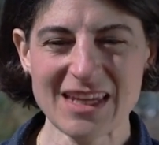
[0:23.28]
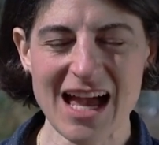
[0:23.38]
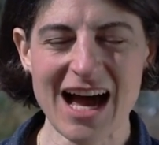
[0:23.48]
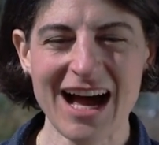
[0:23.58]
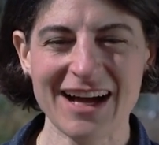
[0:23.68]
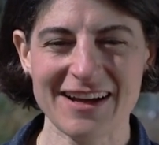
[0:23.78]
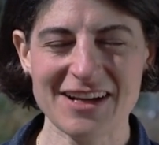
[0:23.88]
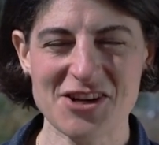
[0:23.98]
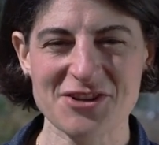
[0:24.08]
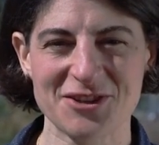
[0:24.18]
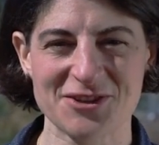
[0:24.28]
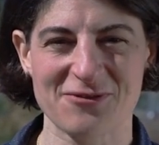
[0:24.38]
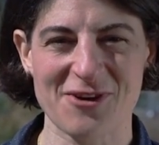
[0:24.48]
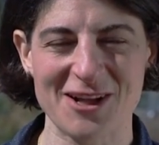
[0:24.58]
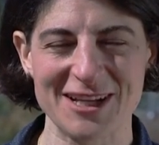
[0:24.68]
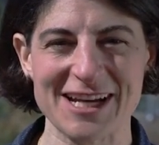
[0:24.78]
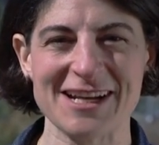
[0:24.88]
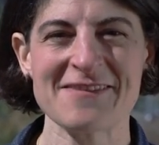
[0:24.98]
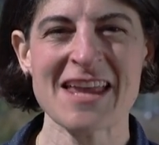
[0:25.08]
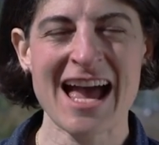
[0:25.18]
a tunnel to fall
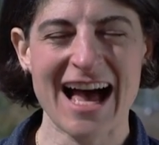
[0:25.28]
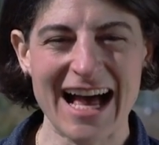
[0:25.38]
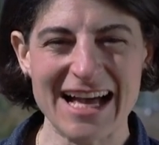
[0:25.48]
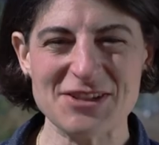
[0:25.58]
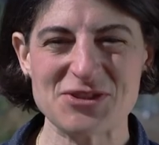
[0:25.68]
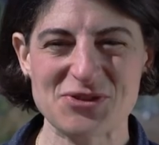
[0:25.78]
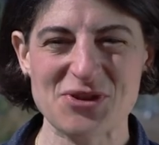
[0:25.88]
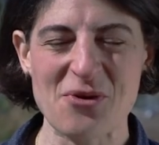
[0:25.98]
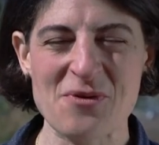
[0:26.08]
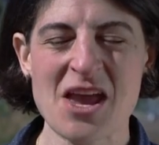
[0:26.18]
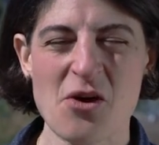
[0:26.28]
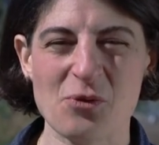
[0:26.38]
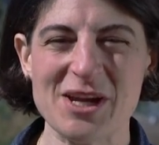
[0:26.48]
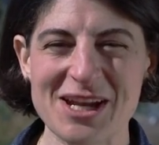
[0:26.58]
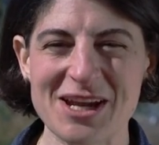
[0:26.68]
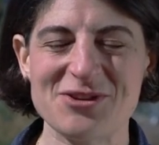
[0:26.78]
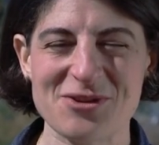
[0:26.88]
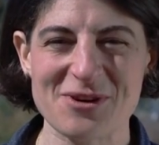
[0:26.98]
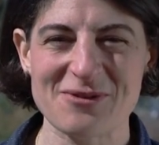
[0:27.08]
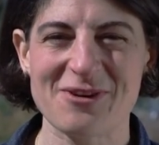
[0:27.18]
in, so we need
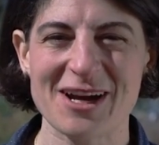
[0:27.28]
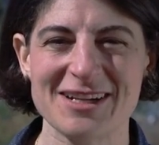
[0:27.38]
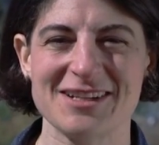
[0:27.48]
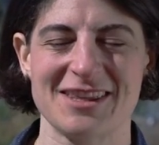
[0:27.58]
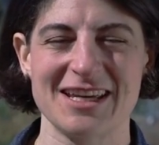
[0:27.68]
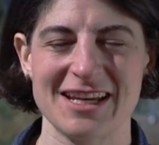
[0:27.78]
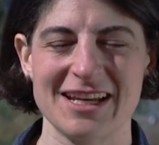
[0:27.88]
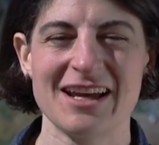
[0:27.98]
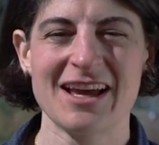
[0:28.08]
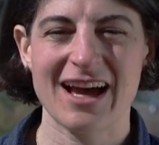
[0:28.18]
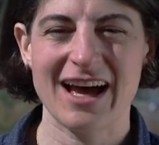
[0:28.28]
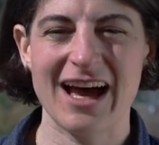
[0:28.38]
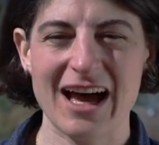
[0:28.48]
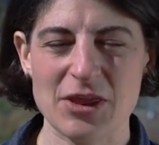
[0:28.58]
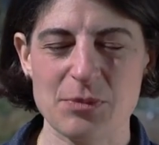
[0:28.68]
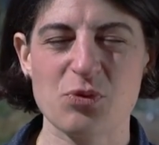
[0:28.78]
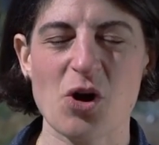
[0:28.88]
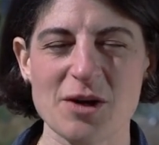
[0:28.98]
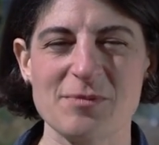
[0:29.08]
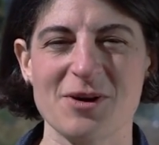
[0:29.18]
to invite the
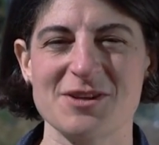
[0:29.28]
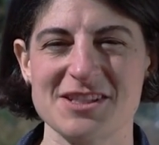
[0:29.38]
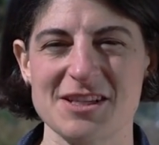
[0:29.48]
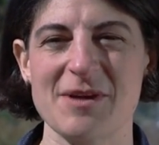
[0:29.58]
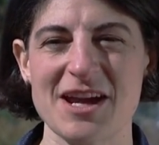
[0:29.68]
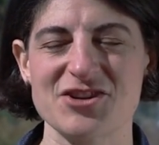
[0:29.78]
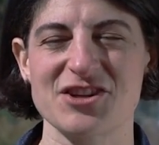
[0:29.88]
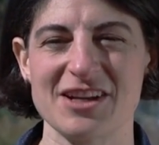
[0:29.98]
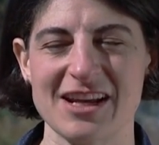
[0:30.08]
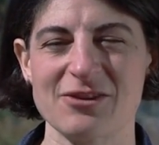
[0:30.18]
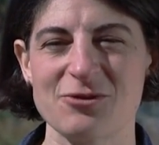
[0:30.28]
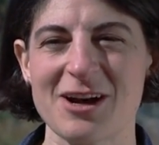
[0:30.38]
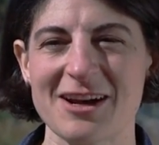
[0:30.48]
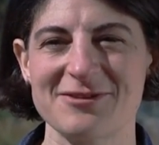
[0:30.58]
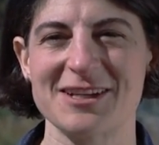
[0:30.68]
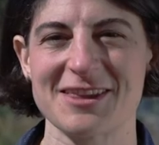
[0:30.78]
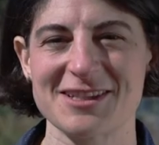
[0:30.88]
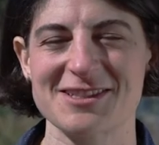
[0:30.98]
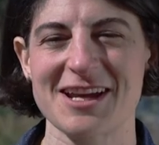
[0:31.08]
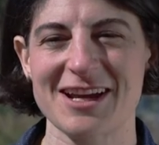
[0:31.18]
broad participation in crafting
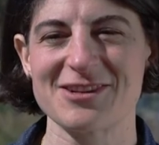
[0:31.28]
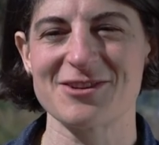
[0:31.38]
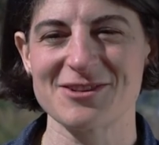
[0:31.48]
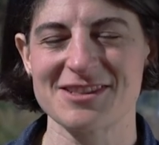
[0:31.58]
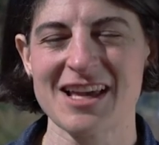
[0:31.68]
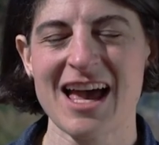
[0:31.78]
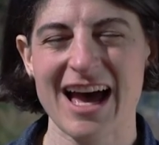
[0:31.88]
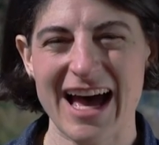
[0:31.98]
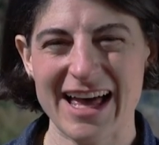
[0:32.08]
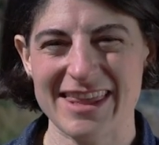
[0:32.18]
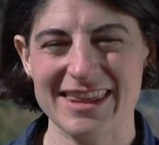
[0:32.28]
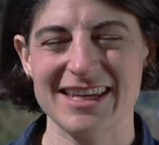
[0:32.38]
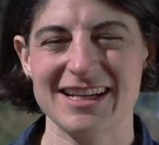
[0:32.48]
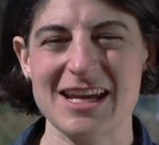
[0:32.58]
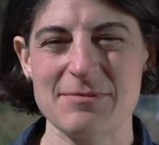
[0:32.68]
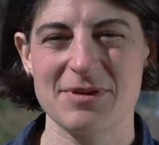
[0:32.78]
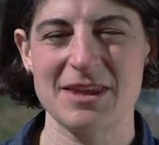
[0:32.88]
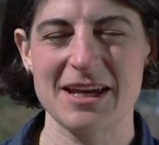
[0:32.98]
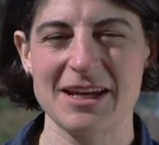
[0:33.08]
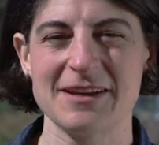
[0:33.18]
the standards that keep
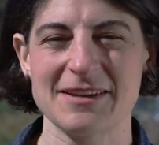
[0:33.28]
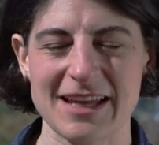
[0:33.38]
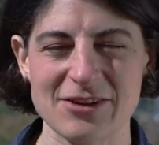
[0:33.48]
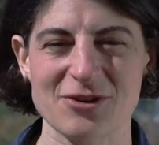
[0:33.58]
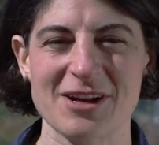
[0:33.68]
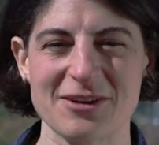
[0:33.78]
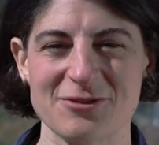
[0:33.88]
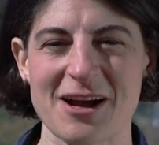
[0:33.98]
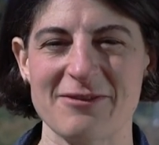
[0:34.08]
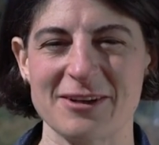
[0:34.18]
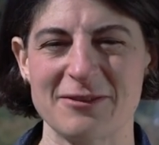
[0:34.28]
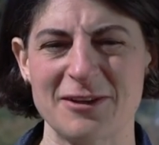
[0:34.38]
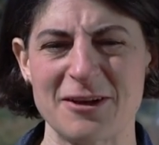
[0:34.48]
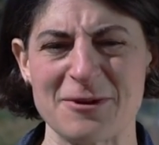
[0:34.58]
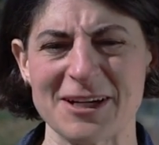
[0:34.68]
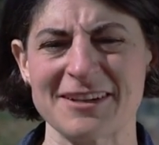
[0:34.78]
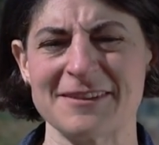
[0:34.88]
the internet traffic flowing.